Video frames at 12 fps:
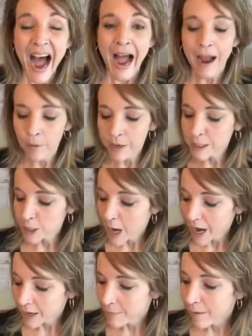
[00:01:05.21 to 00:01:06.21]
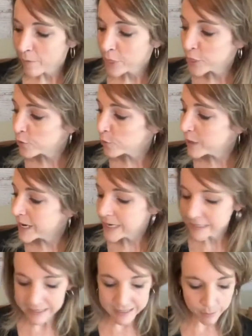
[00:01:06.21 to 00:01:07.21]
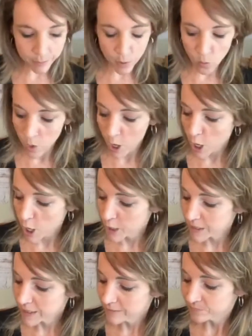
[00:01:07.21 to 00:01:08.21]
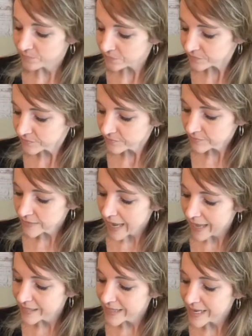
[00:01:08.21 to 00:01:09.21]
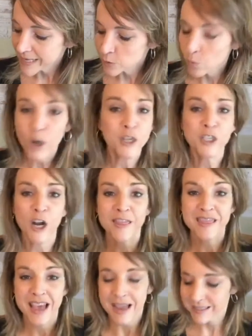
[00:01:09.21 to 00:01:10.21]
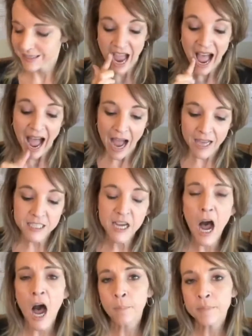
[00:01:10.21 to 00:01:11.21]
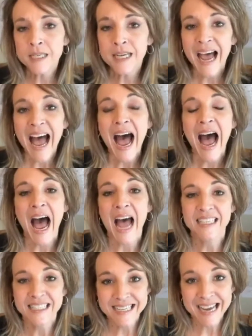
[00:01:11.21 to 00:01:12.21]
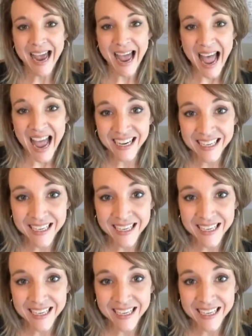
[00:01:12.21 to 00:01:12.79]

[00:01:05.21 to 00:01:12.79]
I want to talk about 3 simple words, and these words are this: adopt, attack,